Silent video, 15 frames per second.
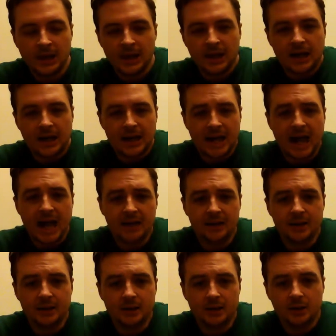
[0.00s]
I had
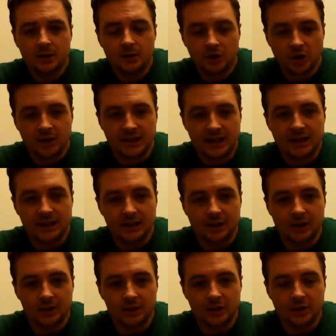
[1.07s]
just eaten
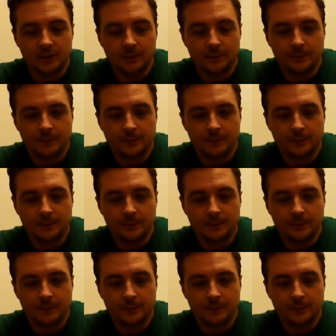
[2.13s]
lunch.